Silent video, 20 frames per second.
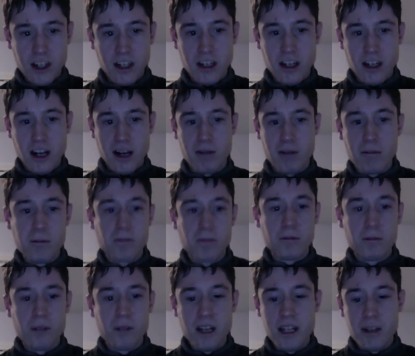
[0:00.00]
I
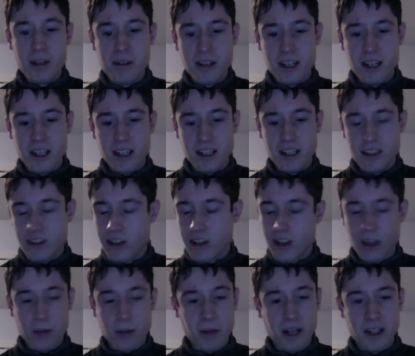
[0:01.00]
really want to talk
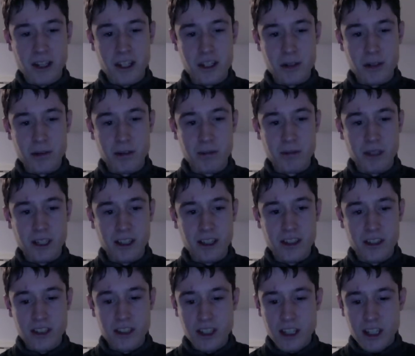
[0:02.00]
about this one
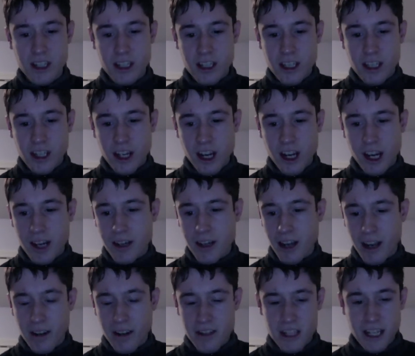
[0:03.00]
because
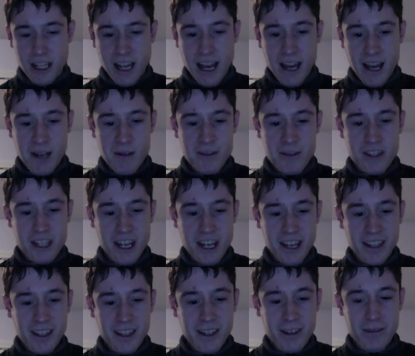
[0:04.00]
I was like, Adam
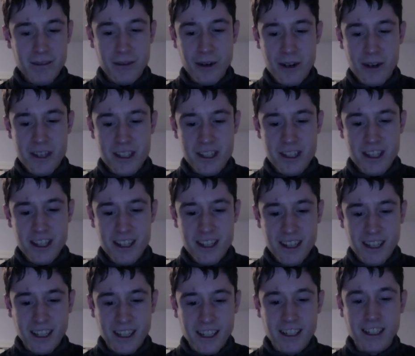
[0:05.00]
Sandler voicing
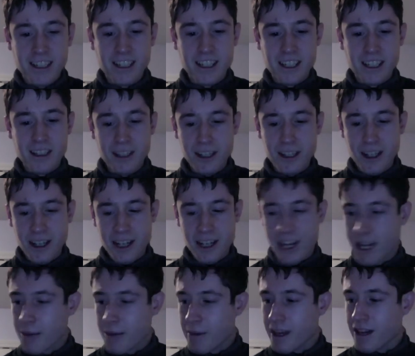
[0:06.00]
An
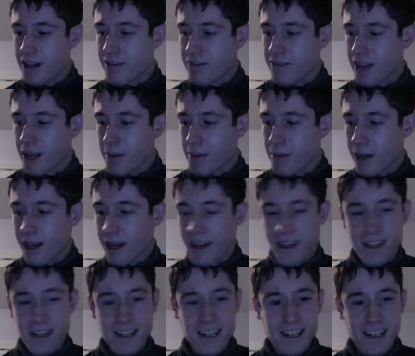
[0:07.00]
animated vampire?
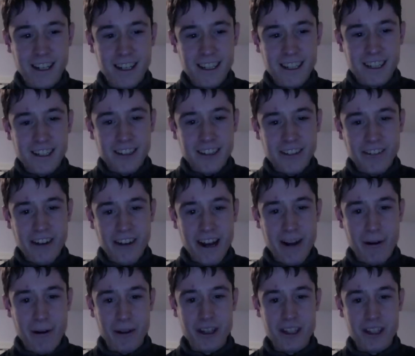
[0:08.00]

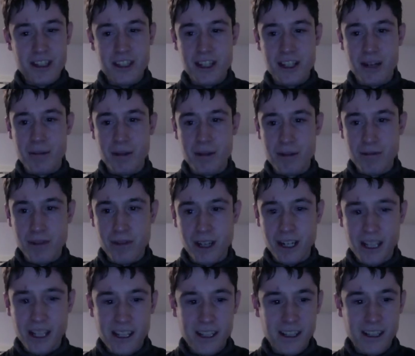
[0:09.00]
Wow, this is going to be
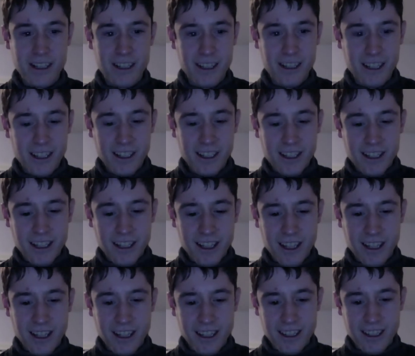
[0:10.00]
funny.
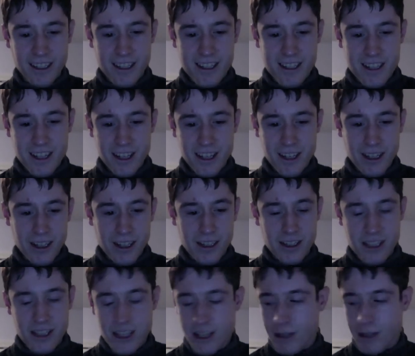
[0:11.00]
And
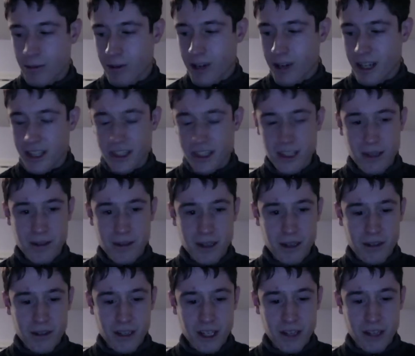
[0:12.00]
indeed it was.
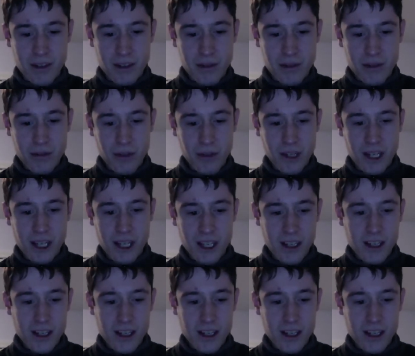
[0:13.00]
It was funny.